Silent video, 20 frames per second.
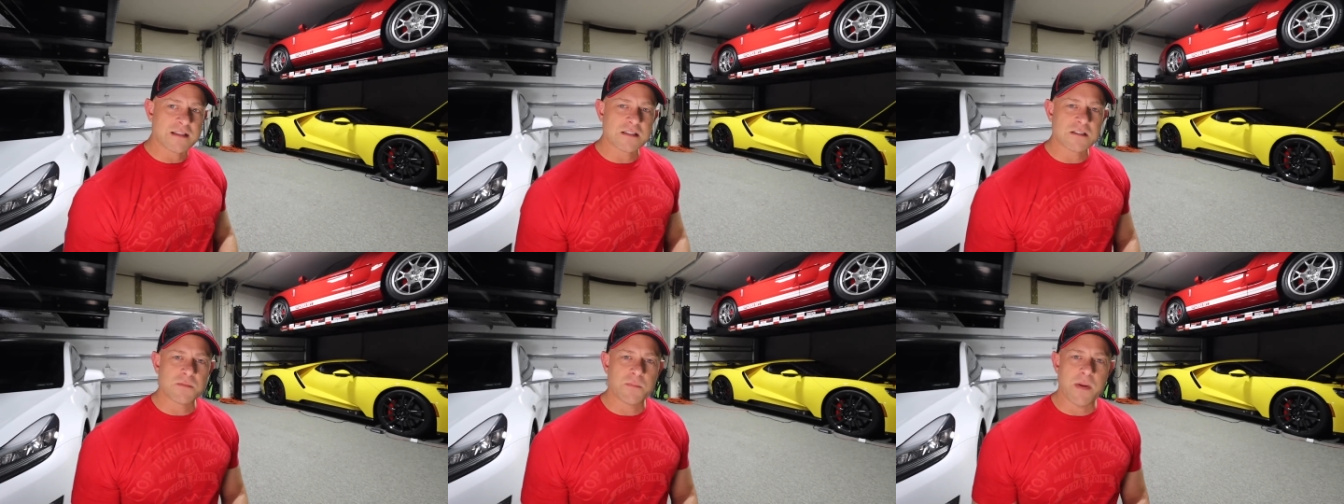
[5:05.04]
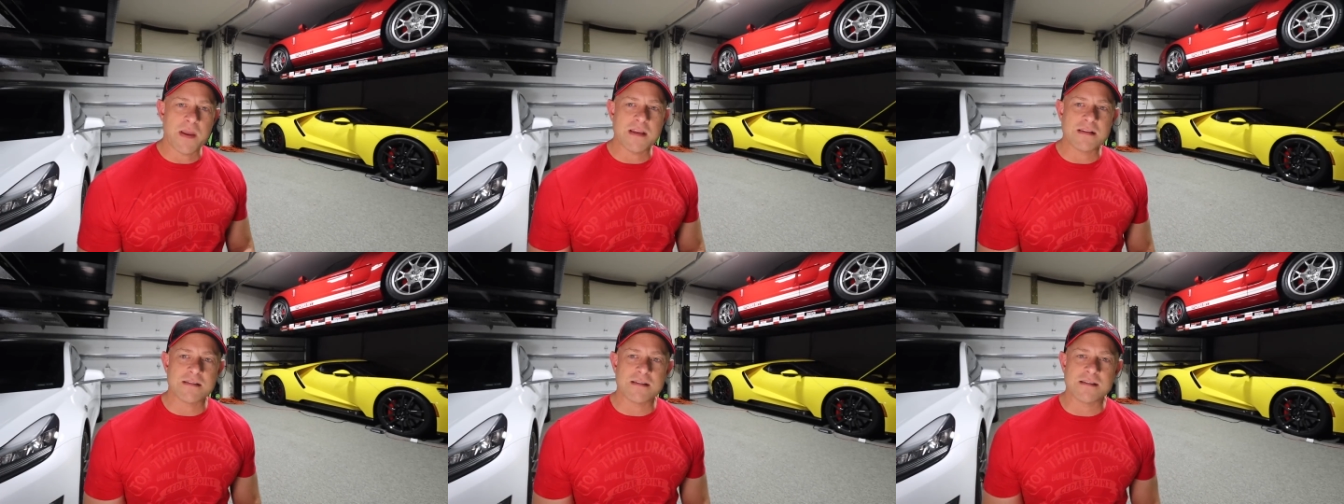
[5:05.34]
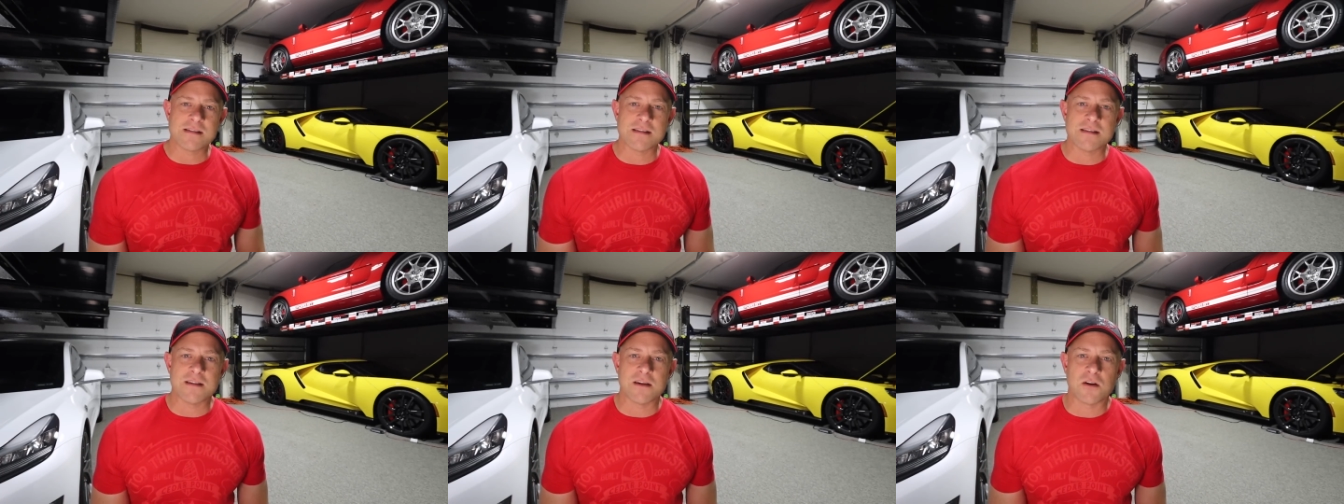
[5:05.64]

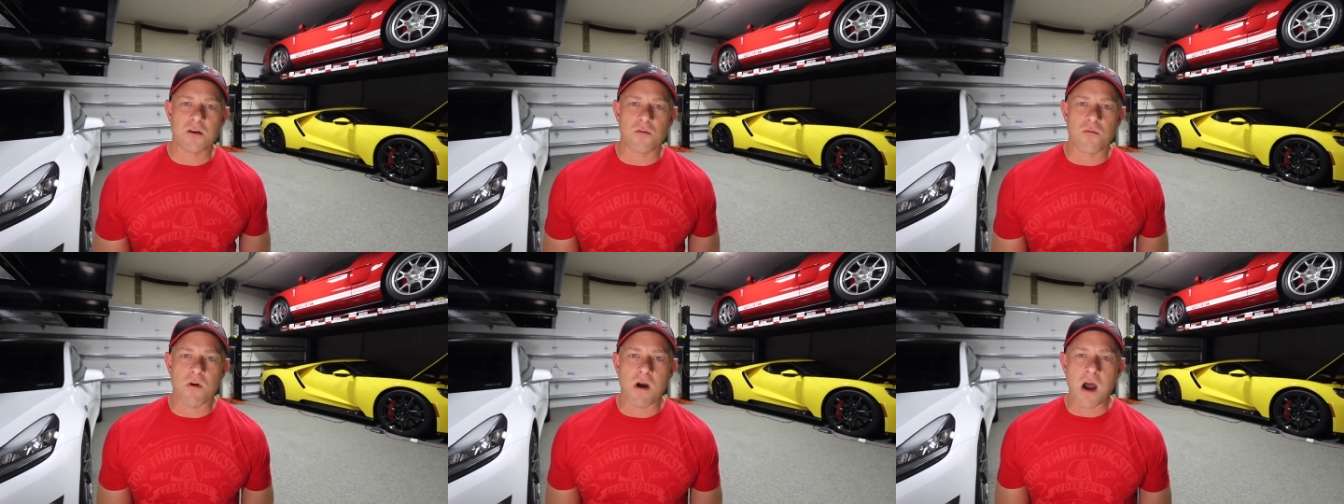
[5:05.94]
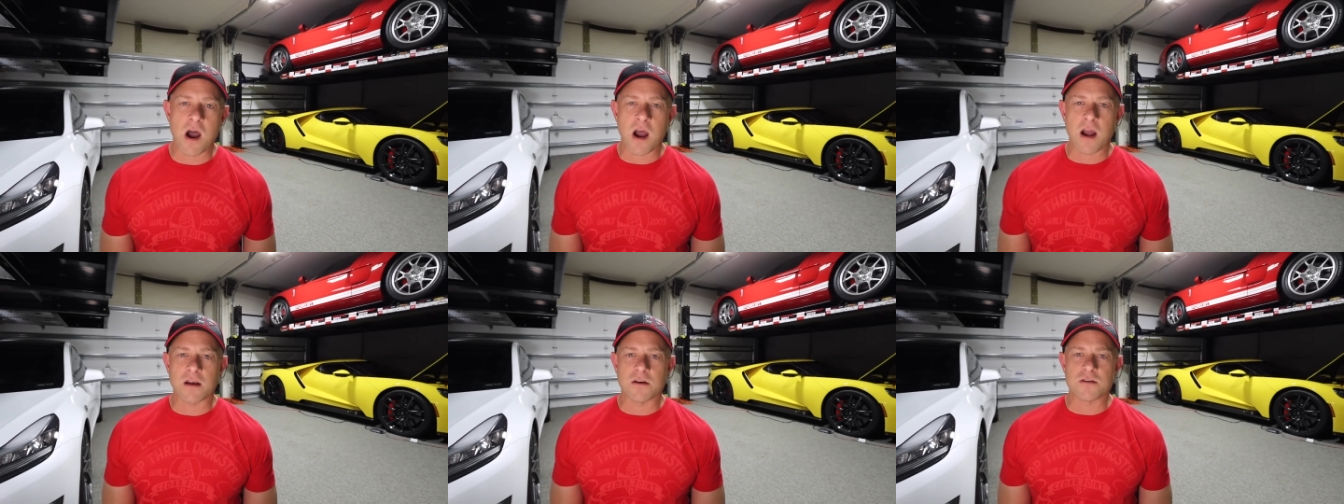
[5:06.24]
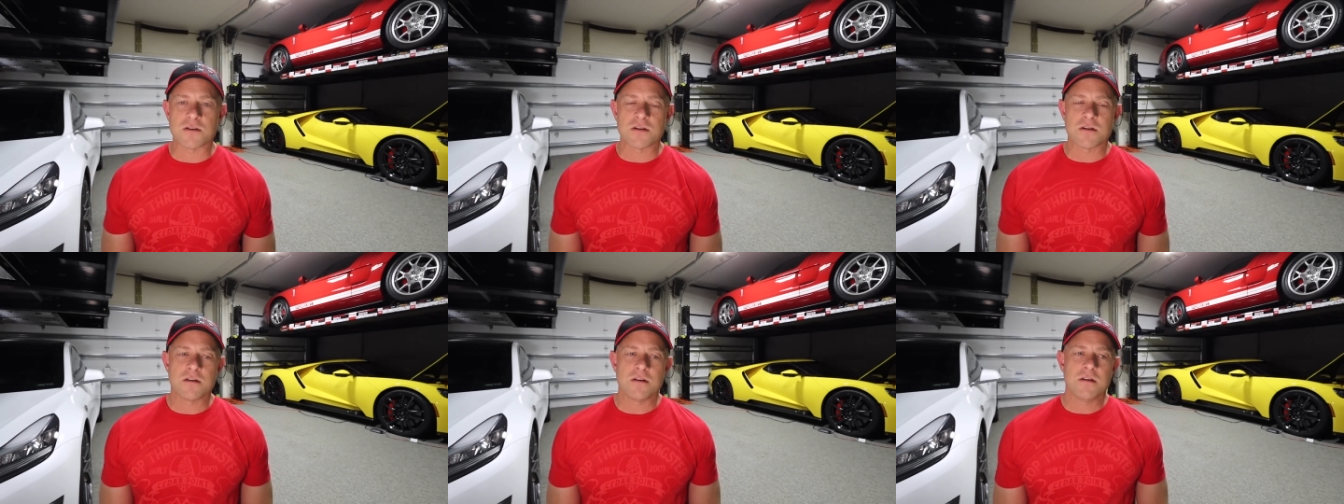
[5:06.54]
spaces in the
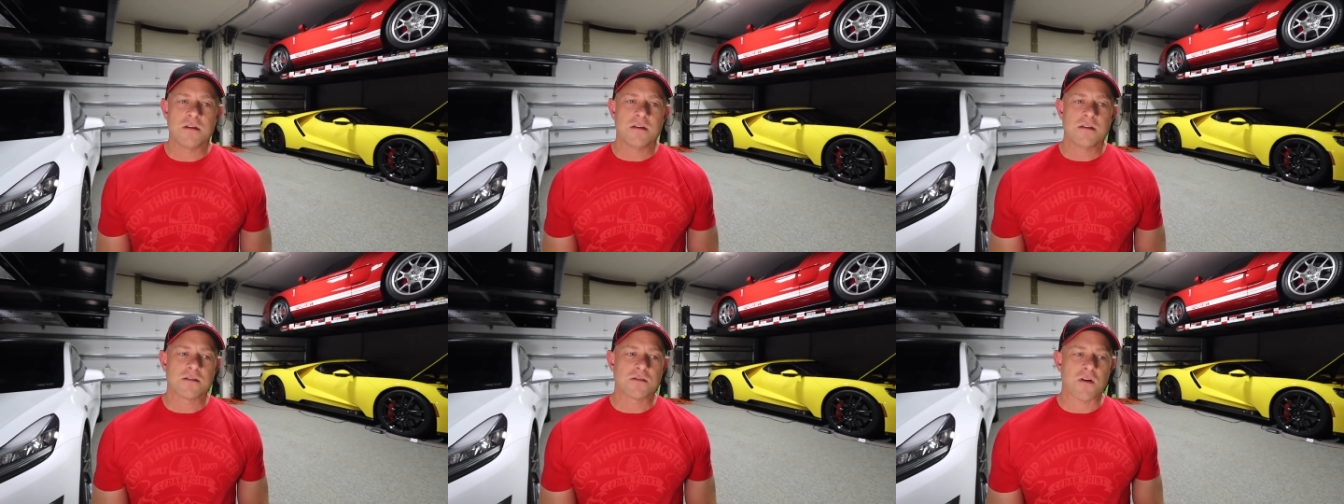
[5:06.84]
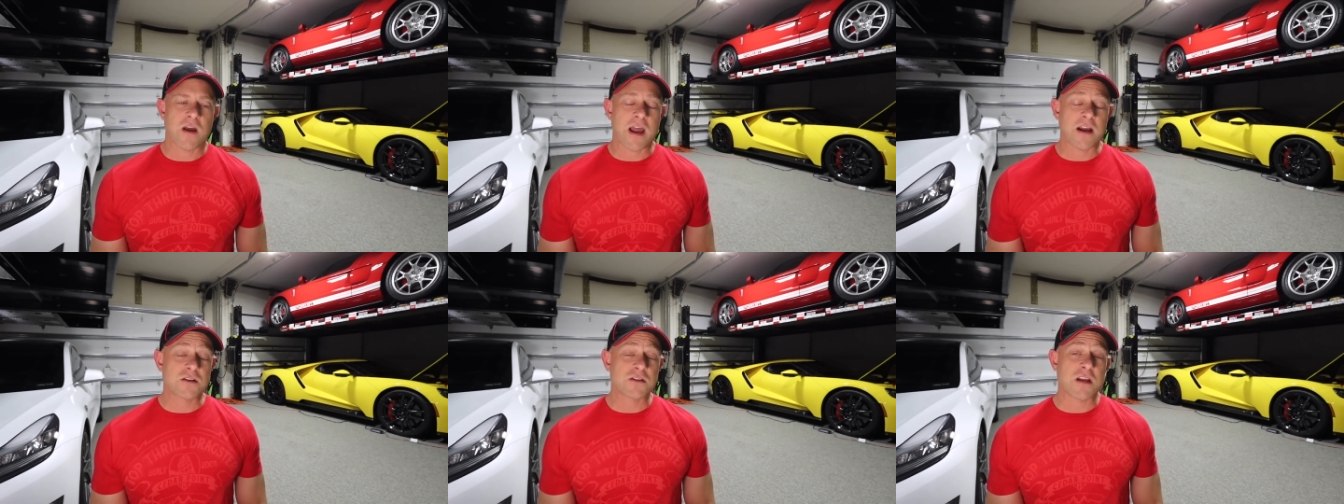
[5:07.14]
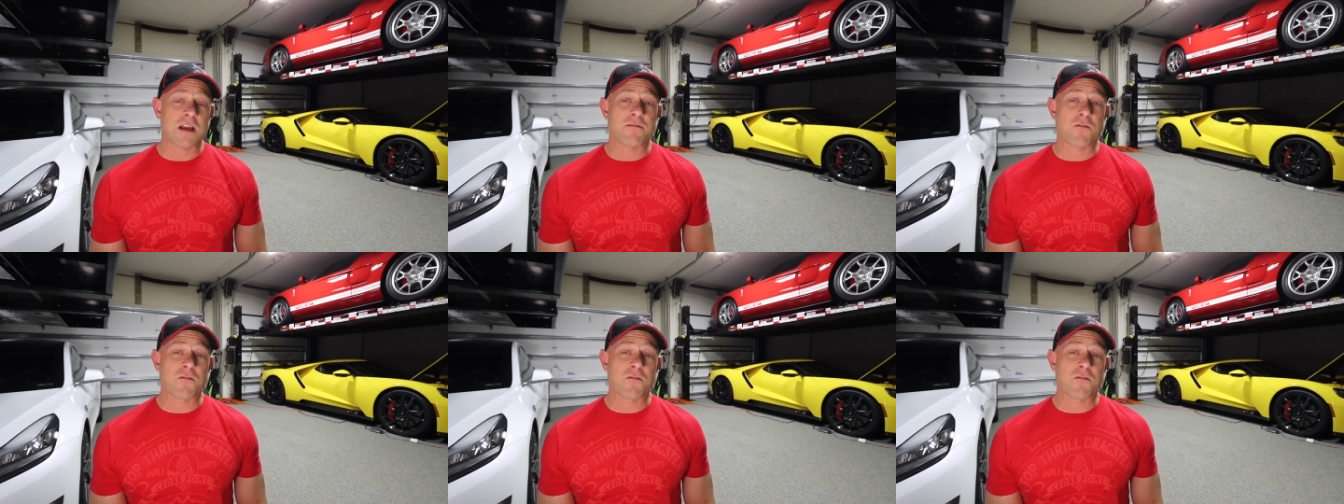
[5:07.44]
garage. So I actually